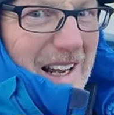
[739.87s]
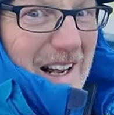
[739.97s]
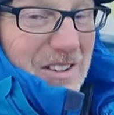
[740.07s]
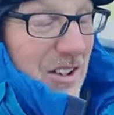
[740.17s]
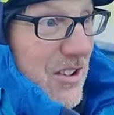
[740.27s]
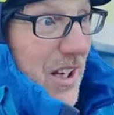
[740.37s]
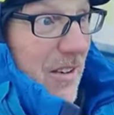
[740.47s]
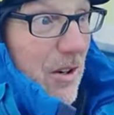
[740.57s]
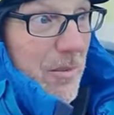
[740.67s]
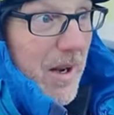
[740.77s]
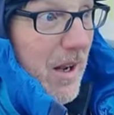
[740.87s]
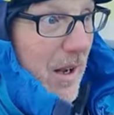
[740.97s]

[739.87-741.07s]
As you can see, I've got me